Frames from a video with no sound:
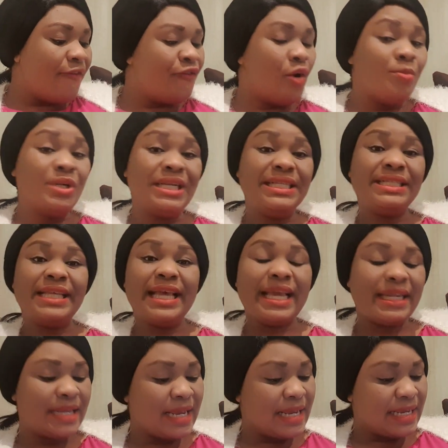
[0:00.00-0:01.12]

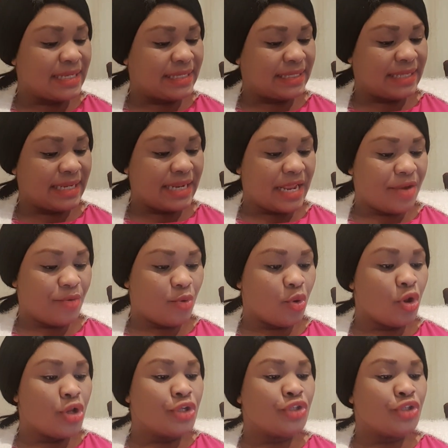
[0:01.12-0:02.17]
formulated scenario.